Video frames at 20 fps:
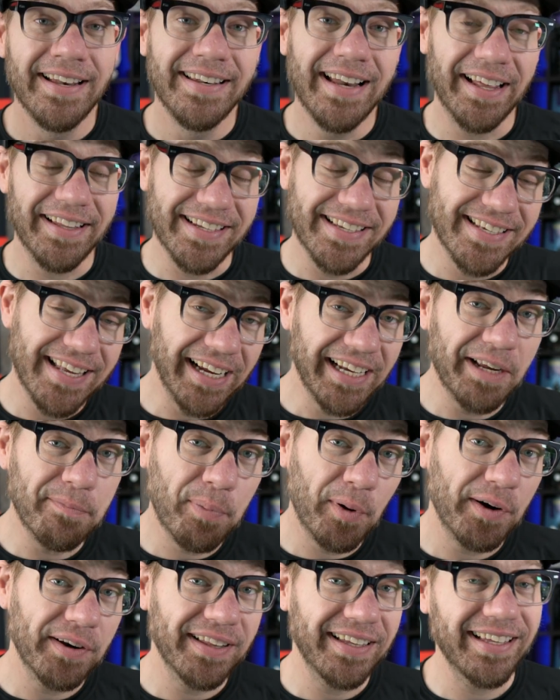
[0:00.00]
Now, the second
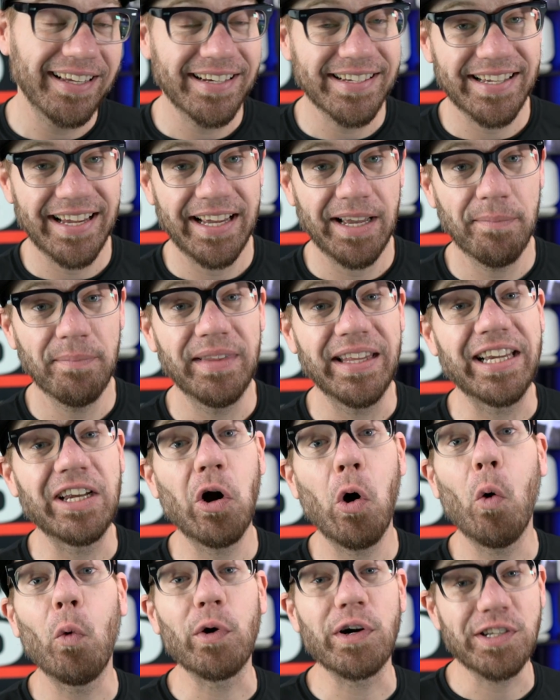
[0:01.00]
part of the exam, the
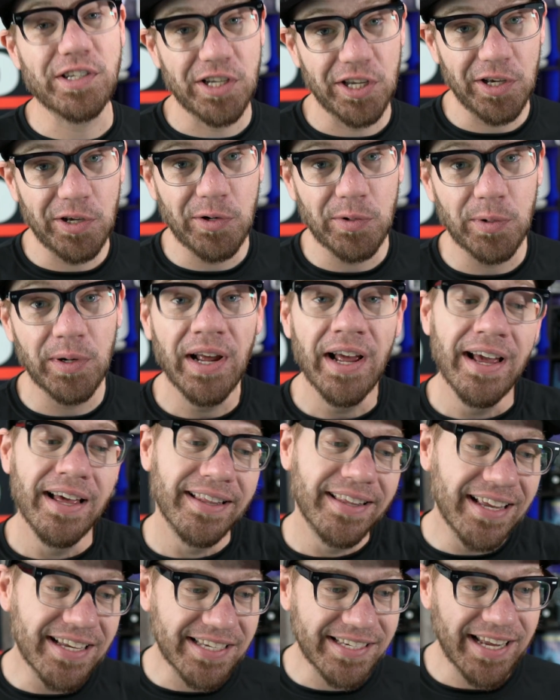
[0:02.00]
core two,
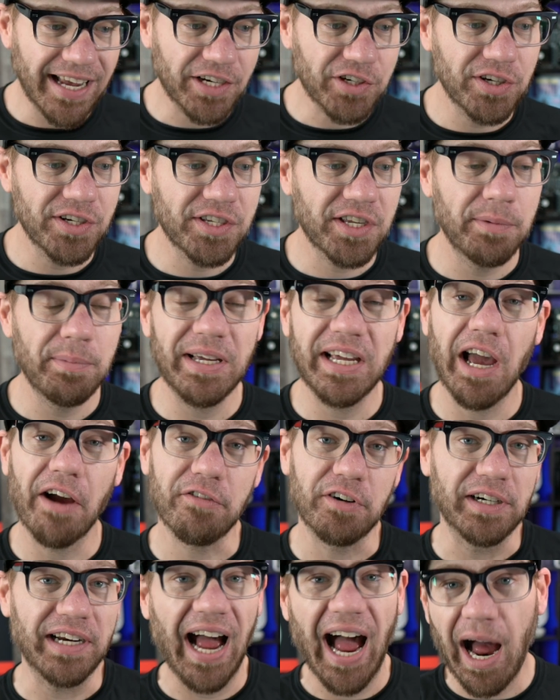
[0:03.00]
this section is gonna be
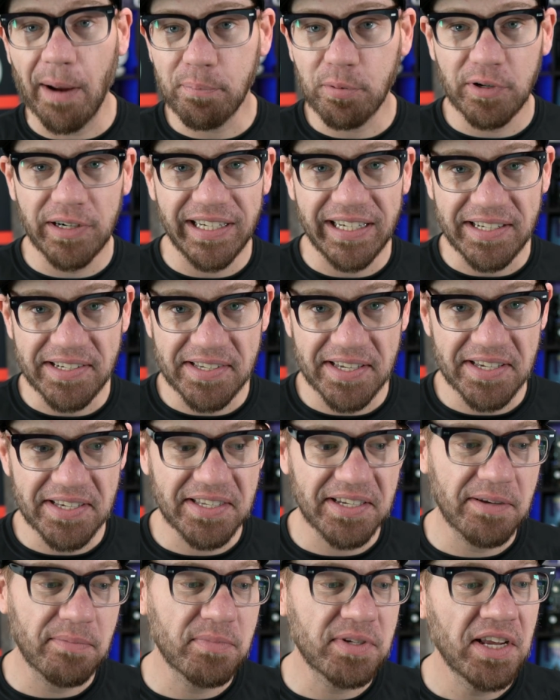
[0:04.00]
covering operating
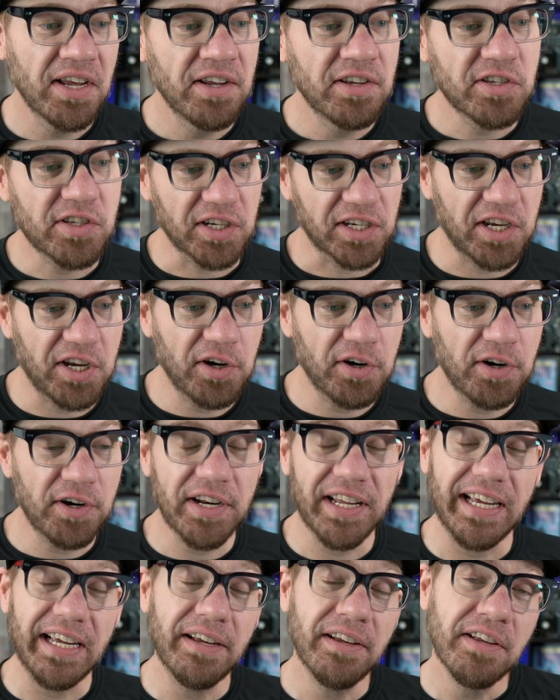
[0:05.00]
systems,
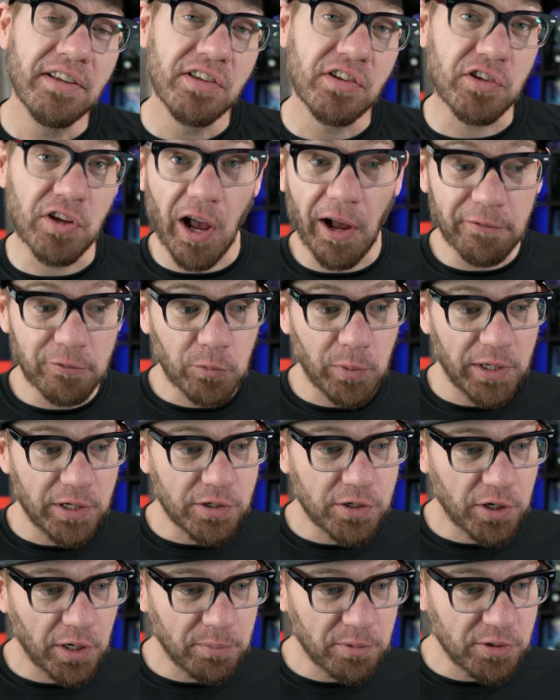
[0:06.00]
security, software
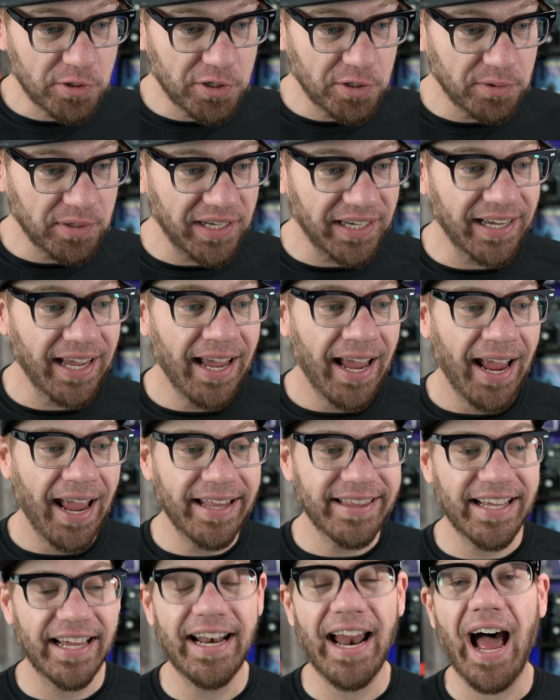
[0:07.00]
troubleshooting, and
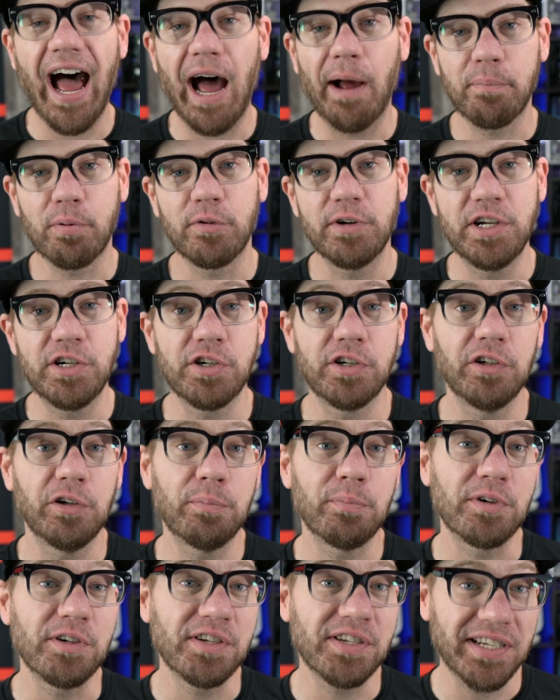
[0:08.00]
then operational operational
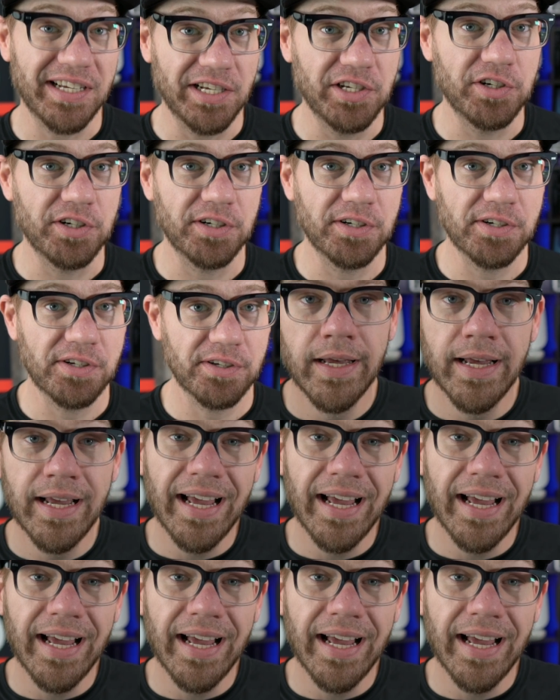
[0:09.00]
procedures.